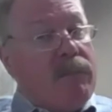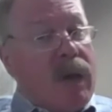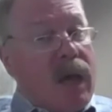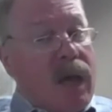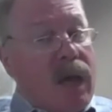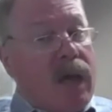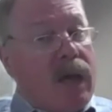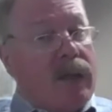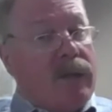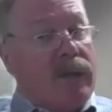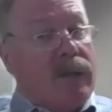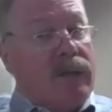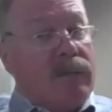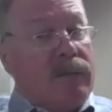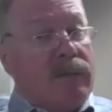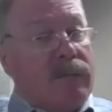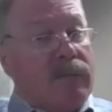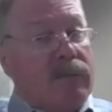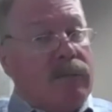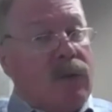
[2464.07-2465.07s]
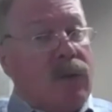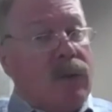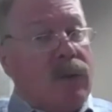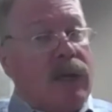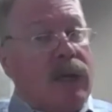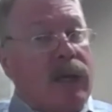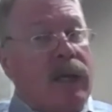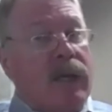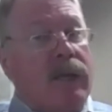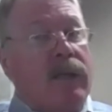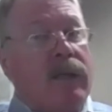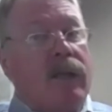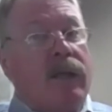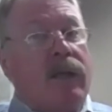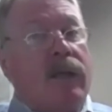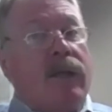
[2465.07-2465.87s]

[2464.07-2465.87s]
a bond. Okay?